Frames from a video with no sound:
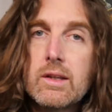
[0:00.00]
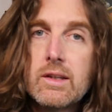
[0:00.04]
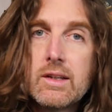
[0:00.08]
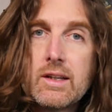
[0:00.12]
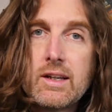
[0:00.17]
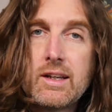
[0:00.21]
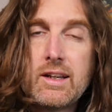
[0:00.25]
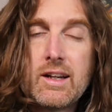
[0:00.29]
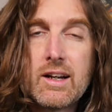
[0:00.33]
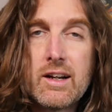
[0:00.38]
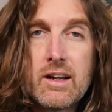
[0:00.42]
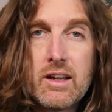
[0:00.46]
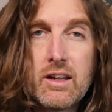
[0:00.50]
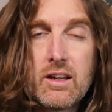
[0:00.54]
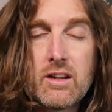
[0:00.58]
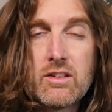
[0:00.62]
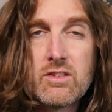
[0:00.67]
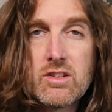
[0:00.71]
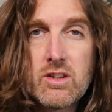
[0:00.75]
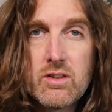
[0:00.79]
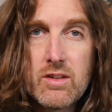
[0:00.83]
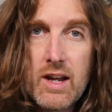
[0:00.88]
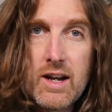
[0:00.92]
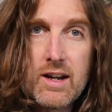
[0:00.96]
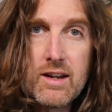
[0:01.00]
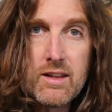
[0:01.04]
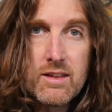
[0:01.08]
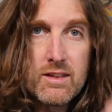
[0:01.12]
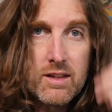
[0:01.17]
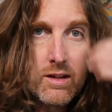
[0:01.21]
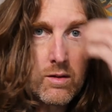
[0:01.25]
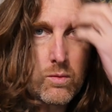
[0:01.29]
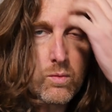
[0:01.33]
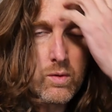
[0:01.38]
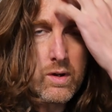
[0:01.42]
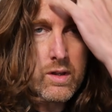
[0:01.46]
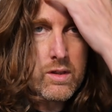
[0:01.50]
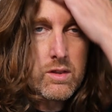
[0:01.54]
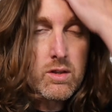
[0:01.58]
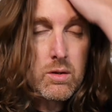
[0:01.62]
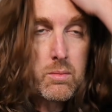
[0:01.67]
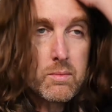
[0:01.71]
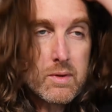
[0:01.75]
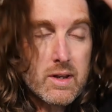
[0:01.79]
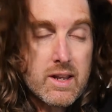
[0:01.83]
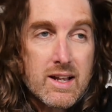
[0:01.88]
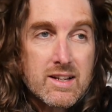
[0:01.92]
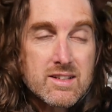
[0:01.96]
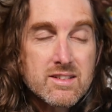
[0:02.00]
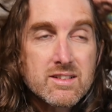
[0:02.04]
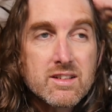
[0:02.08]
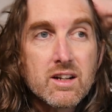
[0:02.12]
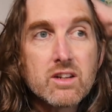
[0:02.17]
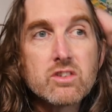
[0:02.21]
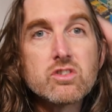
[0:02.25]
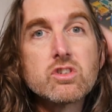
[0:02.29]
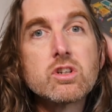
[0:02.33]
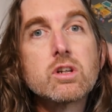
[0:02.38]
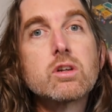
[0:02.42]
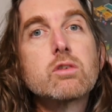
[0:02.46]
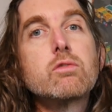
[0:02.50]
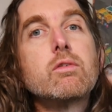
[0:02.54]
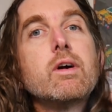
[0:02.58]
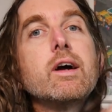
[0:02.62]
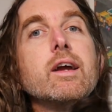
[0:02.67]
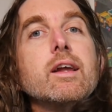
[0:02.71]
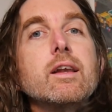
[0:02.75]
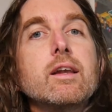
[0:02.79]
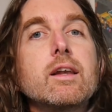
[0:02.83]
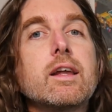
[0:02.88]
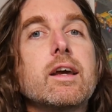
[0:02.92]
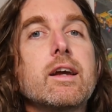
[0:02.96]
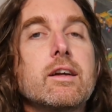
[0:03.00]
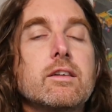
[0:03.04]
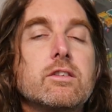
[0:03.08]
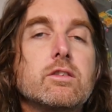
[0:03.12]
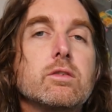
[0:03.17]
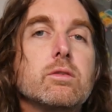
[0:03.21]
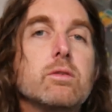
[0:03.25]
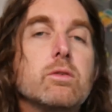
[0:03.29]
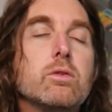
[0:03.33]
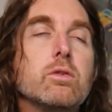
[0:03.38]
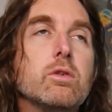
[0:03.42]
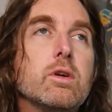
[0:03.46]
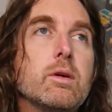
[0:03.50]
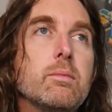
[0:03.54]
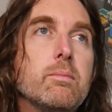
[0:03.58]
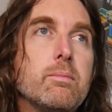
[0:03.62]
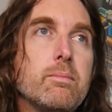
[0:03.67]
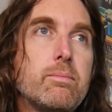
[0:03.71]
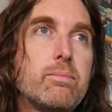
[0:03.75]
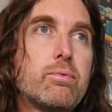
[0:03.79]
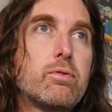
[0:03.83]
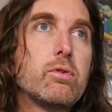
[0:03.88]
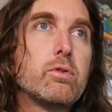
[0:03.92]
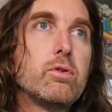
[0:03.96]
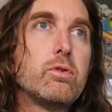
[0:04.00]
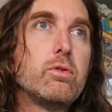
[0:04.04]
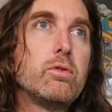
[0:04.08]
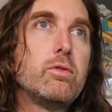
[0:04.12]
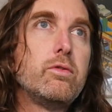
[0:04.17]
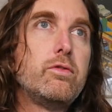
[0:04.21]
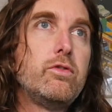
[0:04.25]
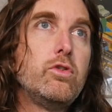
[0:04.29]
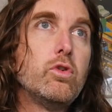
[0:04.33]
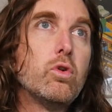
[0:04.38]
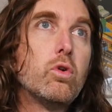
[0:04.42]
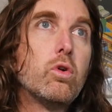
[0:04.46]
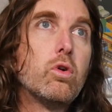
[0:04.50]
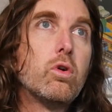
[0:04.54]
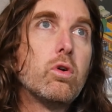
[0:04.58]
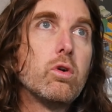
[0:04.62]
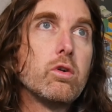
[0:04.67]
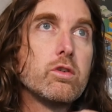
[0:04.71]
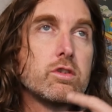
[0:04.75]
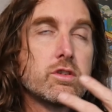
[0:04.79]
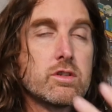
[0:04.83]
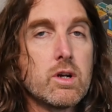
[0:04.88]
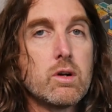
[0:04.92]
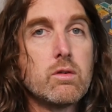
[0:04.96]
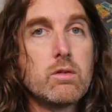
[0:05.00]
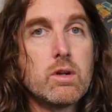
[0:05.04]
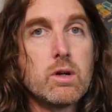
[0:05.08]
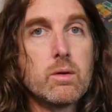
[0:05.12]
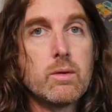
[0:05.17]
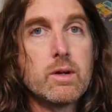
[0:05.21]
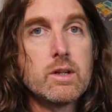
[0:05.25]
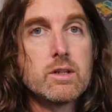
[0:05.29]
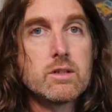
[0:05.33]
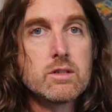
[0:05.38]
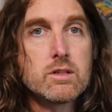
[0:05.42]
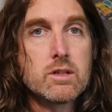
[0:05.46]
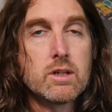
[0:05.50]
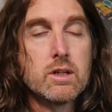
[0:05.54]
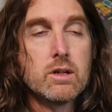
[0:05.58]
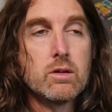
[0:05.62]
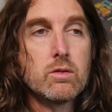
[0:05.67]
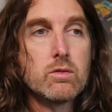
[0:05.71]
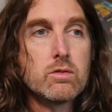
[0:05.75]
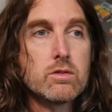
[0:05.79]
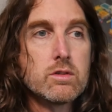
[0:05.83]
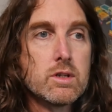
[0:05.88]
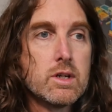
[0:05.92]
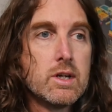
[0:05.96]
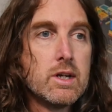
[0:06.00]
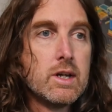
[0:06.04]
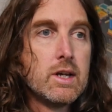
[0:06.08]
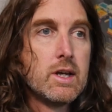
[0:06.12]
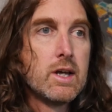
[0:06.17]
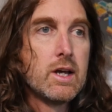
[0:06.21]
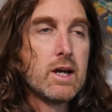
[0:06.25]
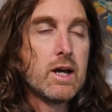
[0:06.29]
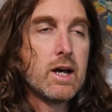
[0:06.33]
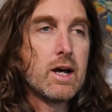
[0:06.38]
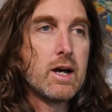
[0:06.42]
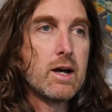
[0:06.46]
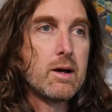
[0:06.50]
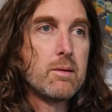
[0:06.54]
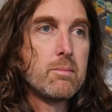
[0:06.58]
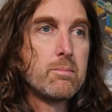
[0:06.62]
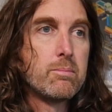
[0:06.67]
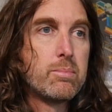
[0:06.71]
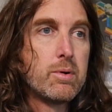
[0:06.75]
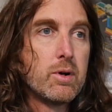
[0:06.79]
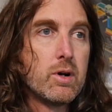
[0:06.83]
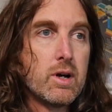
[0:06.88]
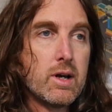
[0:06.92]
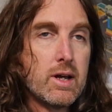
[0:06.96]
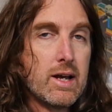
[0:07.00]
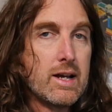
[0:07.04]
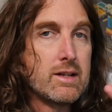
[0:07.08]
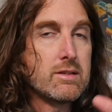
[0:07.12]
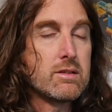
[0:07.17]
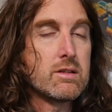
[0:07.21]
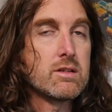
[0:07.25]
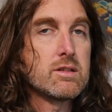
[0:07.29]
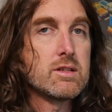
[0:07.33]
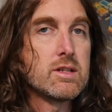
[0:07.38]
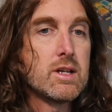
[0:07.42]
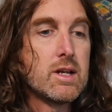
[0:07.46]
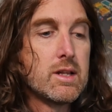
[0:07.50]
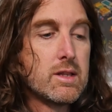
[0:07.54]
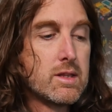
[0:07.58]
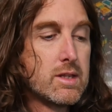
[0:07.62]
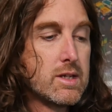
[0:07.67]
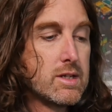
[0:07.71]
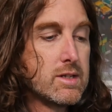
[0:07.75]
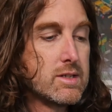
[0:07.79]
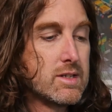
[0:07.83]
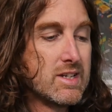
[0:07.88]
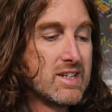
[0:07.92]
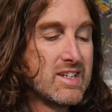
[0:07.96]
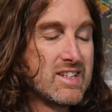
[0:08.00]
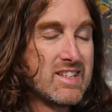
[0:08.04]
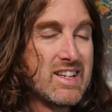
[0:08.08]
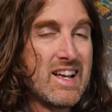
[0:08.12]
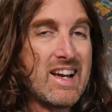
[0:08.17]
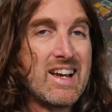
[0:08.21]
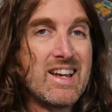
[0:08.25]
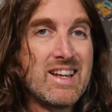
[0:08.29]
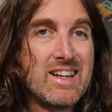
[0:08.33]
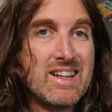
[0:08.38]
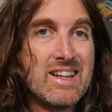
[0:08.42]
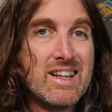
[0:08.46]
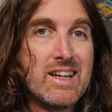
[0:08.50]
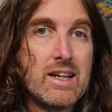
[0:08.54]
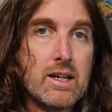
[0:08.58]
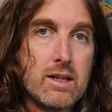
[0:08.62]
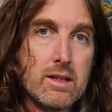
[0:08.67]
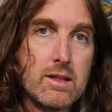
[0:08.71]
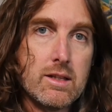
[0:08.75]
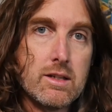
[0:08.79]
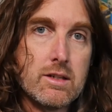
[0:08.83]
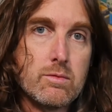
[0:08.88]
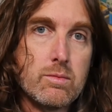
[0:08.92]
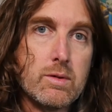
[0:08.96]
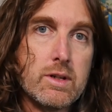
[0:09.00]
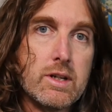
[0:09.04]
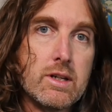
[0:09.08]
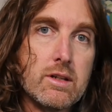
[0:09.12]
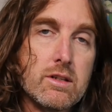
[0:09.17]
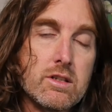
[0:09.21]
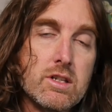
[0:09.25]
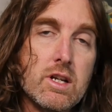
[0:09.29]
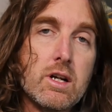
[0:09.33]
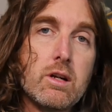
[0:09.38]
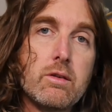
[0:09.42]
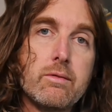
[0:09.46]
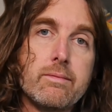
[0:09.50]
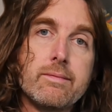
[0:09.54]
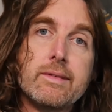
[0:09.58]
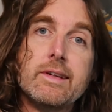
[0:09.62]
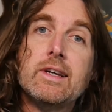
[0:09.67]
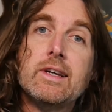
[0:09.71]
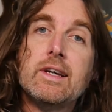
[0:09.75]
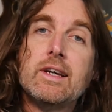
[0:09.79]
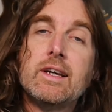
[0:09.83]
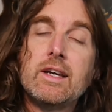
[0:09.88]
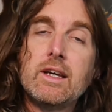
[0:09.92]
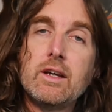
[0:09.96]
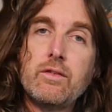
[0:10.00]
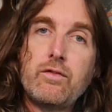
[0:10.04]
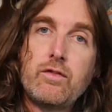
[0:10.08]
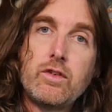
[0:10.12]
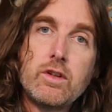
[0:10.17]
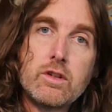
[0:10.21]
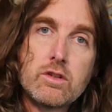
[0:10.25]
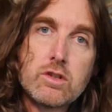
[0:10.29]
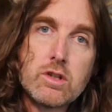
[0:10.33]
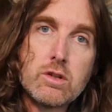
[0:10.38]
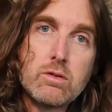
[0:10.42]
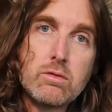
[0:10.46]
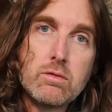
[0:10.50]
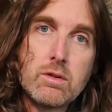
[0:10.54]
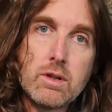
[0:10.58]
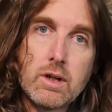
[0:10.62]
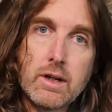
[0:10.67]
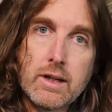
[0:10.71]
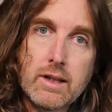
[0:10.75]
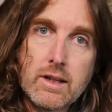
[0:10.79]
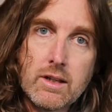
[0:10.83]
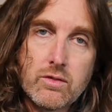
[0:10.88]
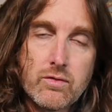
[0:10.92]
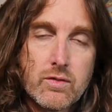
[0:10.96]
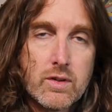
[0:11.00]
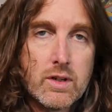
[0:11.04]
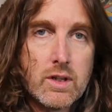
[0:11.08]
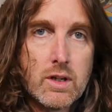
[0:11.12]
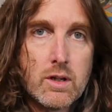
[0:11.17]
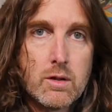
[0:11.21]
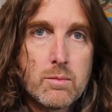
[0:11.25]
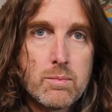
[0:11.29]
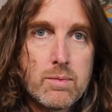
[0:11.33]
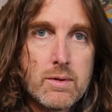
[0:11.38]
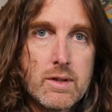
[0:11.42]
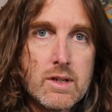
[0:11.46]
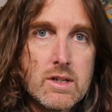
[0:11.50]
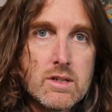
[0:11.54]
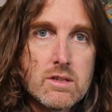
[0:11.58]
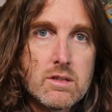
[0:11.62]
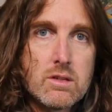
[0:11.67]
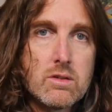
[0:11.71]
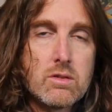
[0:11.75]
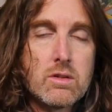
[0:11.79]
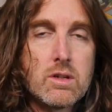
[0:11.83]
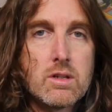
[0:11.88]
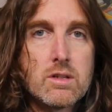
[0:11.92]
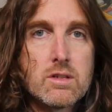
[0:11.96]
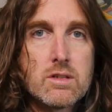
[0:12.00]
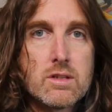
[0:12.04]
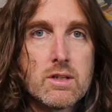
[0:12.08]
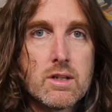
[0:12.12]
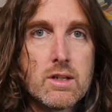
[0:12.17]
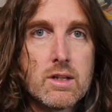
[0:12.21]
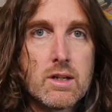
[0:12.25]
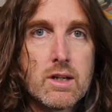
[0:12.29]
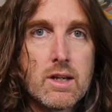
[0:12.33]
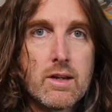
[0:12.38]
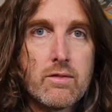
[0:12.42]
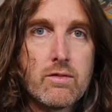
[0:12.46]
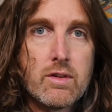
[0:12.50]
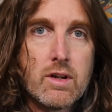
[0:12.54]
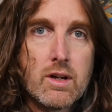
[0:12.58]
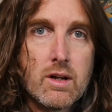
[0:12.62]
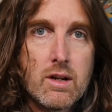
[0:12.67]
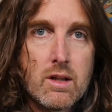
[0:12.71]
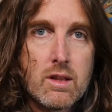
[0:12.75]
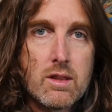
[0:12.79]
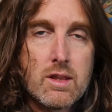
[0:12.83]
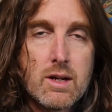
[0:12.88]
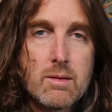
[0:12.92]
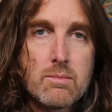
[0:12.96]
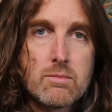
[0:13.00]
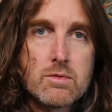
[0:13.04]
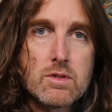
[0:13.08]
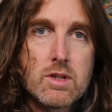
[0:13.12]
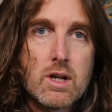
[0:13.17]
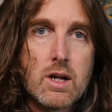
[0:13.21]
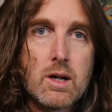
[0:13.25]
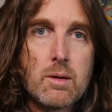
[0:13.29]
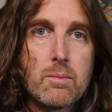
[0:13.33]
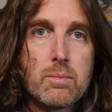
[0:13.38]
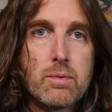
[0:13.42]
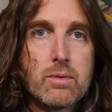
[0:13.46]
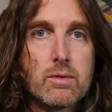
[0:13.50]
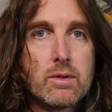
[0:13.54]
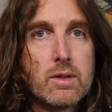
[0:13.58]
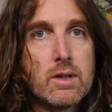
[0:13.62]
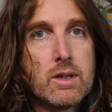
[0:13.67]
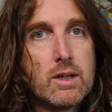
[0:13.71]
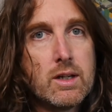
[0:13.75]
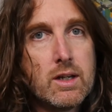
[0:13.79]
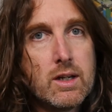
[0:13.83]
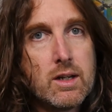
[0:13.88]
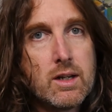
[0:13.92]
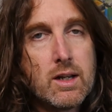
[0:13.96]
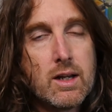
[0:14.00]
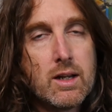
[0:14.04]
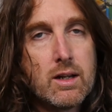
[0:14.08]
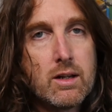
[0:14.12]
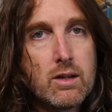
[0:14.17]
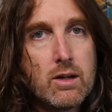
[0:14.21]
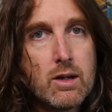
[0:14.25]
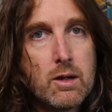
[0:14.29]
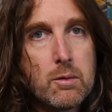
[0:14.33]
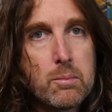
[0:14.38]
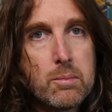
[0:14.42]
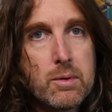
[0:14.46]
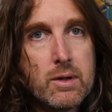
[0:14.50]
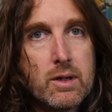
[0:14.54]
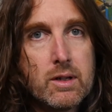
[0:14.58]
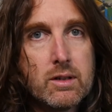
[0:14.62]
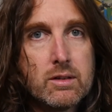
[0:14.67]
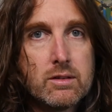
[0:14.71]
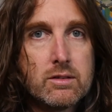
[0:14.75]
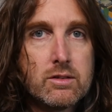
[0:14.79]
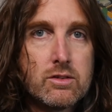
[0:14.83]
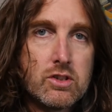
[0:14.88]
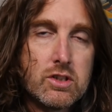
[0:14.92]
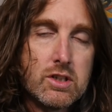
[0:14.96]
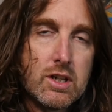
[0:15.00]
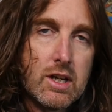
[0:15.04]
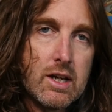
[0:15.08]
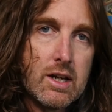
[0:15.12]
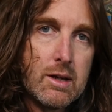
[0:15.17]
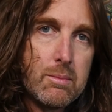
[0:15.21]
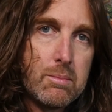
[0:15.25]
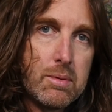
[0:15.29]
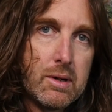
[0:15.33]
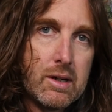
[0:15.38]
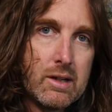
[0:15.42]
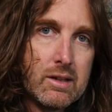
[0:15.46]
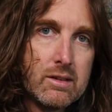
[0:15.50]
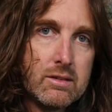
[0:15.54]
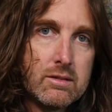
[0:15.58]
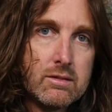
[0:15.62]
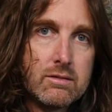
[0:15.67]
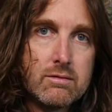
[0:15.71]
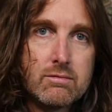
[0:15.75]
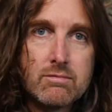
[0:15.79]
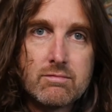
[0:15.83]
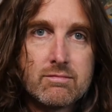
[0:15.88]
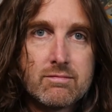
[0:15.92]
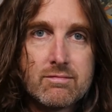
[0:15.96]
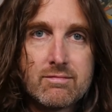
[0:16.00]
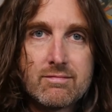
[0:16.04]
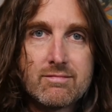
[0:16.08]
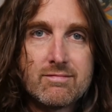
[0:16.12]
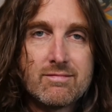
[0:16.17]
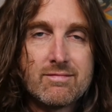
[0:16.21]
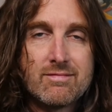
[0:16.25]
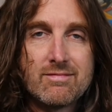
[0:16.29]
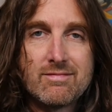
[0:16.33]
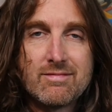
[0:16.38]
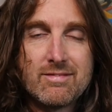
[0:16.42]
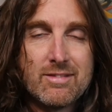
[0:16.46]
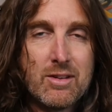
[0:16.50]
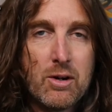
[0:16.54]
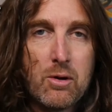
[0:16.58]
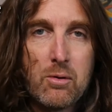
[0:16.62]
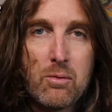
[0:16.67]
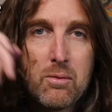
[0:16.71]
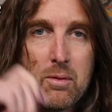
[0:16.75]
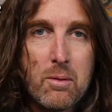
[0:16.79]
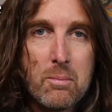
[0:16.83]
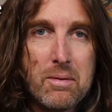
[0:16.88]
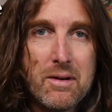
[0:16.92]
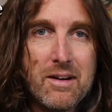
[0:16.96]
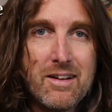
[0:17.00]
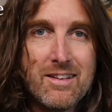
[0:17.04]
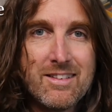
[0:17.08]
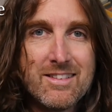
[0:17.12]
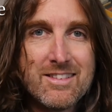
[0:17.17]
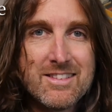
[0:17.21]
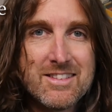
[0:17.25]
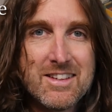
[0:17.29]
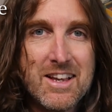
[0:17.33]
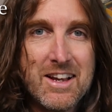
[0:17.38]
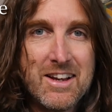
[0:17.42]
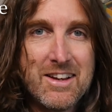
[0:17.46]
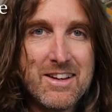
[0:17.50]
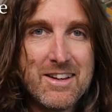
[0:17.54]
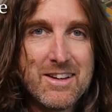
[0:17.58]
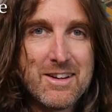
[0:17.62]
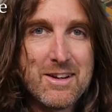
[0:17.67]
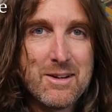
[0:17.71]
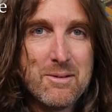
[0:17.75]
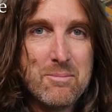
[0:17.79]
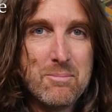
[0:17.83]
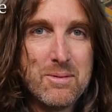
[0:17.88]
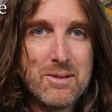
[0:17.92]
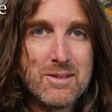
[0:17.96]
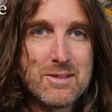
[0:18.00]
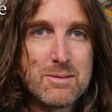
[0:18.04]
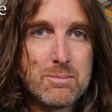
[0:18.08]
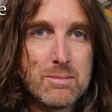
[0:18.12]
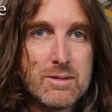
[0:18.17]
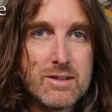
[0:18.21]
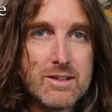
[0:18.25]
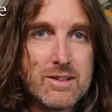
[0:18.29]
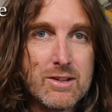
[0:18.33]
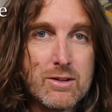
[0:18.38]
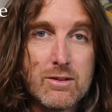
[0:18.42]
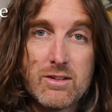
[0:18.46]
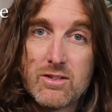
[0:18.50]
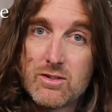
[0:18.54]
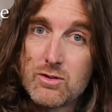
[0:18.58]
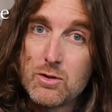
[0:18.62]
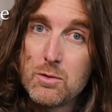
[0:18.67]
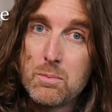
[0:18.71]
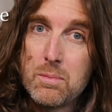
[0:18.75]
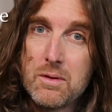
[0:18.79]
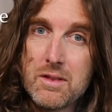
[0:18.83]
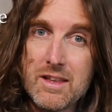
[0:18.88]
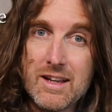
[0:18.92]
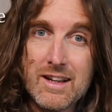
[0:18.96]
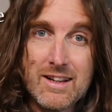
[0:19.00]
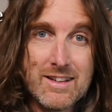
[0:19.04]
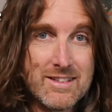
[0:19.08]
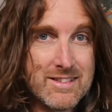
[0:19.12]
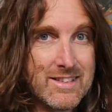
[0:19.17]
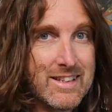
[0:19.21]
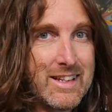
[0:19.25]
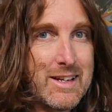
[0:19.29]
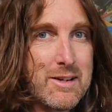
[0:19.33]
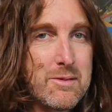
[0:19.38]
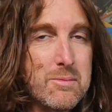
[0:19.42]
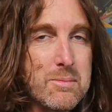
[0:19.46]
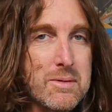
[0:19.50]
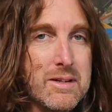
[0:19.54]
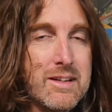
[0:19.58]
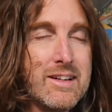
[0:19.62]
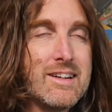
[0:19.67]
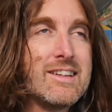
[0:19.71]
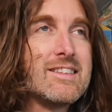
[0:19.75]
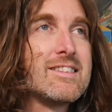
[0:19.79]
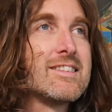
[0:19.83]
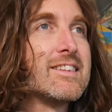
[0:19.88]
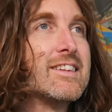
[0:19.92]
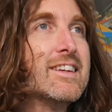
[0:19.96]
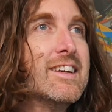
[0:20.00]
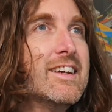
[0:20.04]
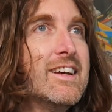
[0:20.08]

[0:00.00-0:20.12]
You know, you can do anything with them, and they're such a great lick to improve your soloing skills. But as I said, this is a lick this week. So if you do like this video, please do consider giving it a thumbs up, hitting that like button, share button, all the buttons that you could possibly do, the super things. That'll be nice.